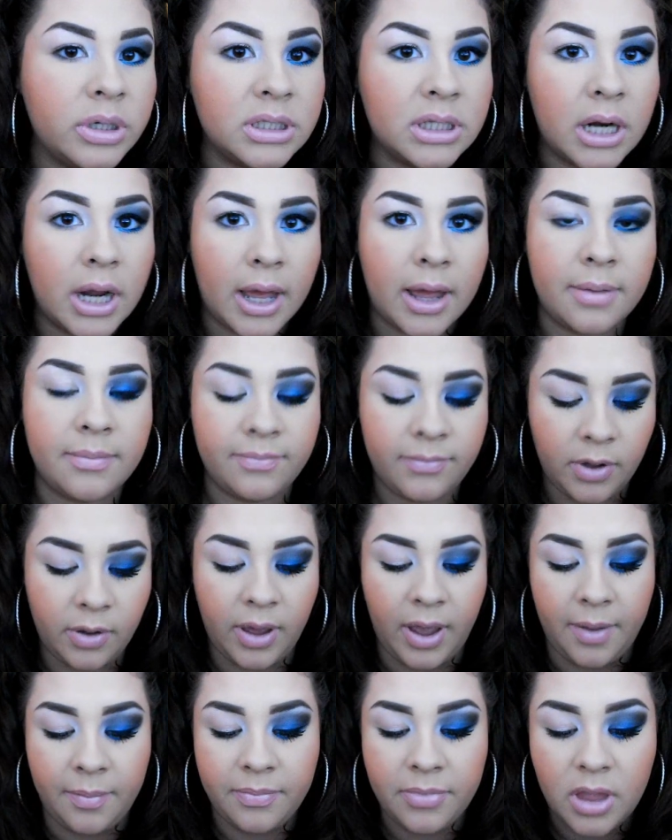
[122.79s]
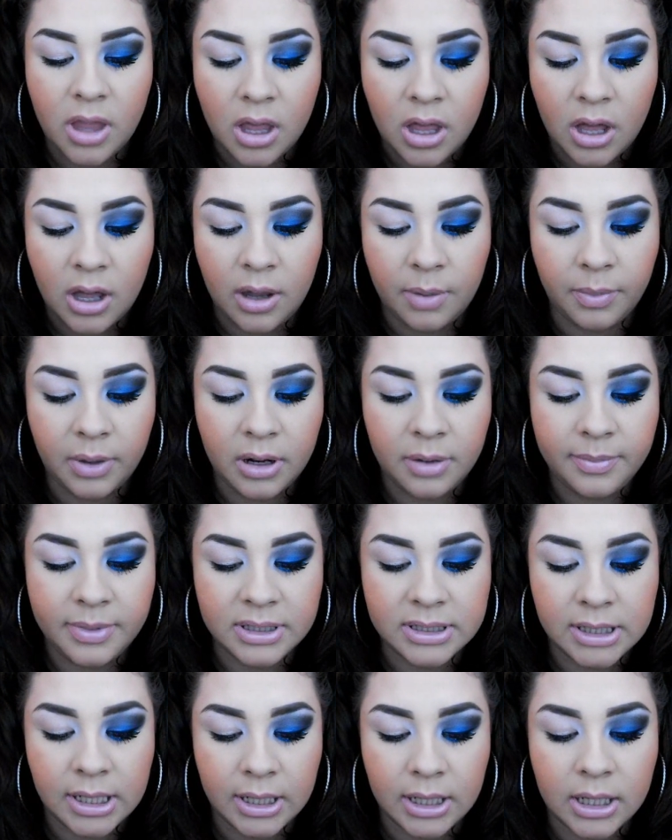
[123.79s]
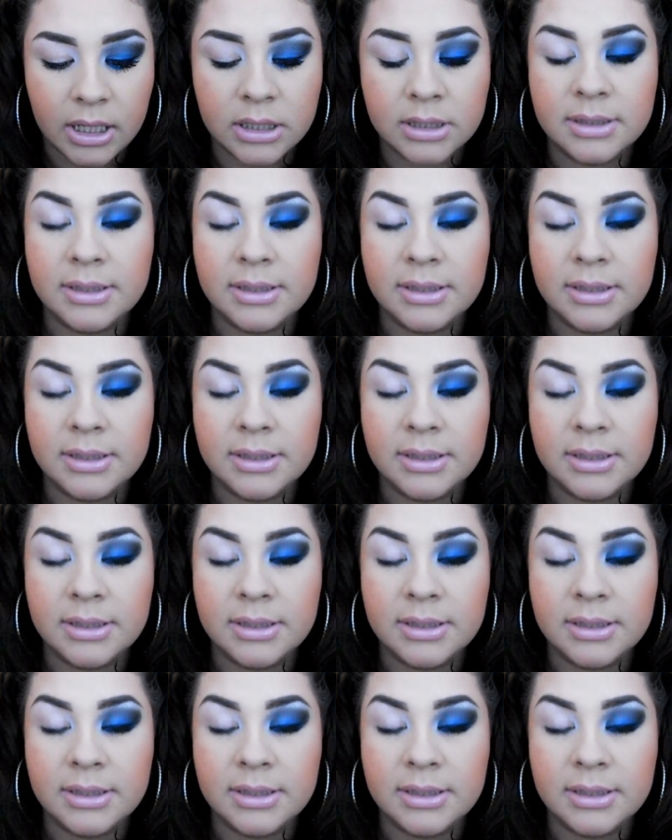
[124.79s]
Where's it again? Okay, I'm going to be taking